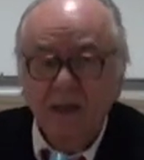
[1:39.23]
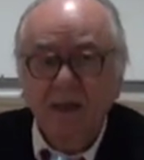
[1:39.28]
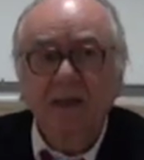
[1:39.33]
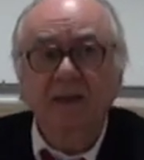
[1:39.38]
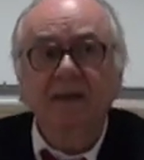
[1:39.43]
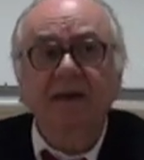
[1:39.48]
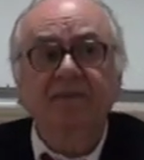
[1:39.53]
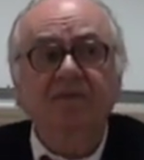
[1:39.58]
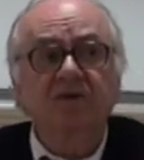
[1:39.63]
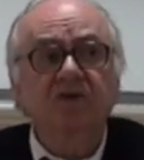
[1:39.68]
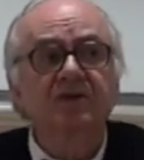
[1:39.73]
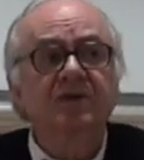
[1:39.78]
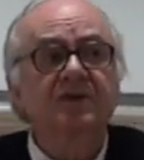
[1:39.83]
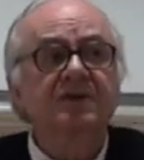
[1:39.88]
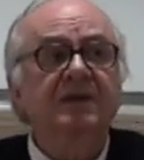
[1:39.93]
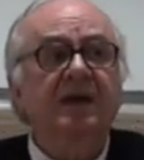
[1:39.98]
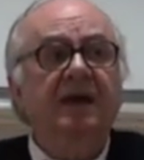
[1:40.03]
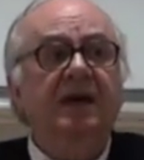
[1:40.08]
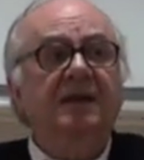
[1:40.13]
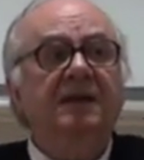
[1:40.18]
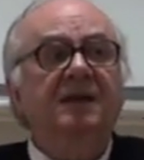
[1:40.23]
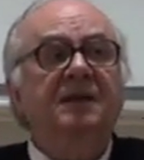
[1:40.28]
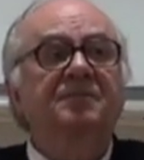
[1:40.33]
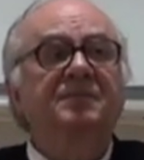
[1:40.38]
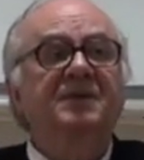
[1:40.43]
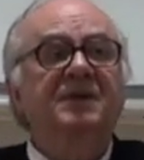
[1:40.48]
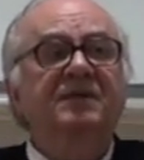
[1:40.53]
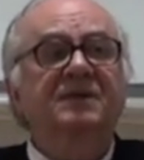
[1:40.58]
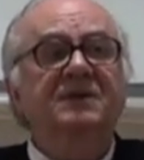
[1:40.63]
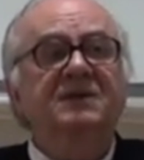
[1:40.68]
And I've also said in
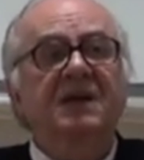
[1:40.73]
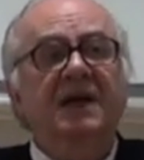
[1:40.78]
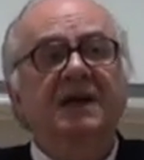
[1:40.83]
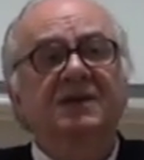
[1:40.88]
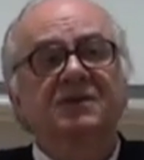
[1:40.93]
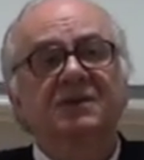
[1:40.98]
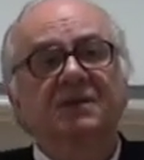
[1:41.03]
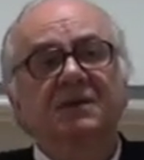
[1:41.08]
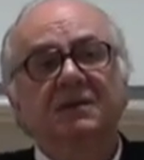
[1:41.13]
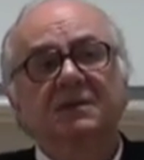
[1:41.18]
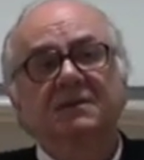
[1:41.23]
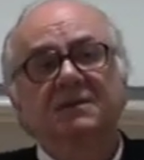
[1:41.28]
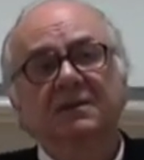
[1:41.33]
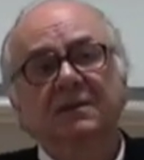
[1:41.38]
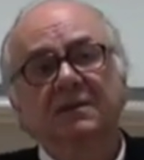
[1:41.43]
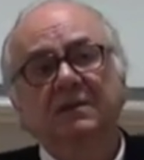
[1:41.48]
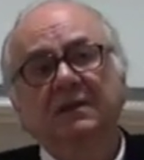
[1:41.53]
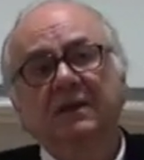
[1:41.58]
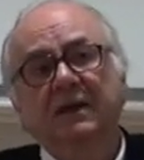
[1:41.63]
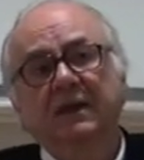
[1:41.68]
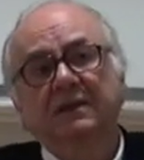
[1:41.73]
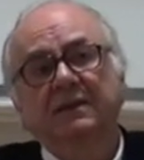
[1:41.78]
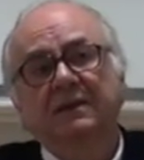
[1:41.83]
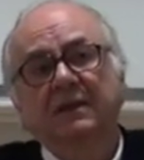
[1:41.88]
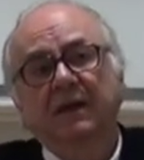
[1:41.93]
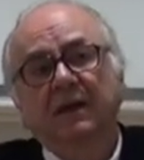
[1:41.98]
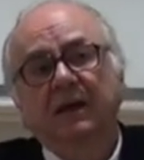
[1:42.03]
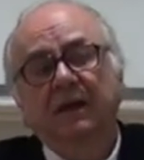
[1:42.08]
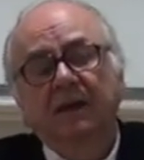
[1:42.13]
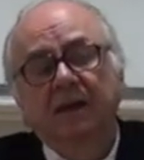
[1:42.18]
previous lectures that
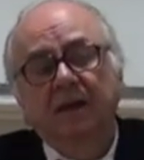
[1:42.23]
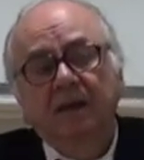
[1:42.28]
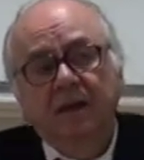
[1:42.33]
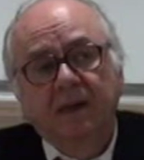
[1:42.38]
uh,